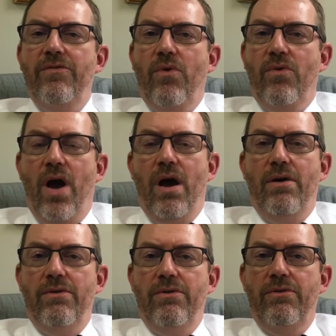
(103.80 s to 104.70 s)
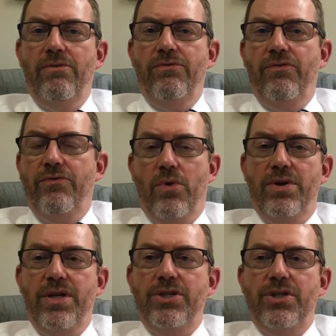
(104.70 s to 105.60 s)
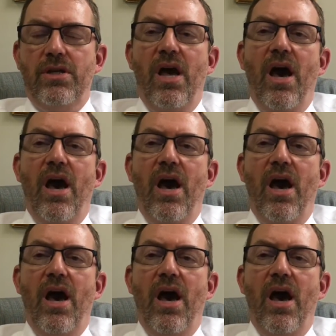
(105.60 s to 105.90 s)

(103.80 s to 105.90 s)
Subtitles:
for addiction.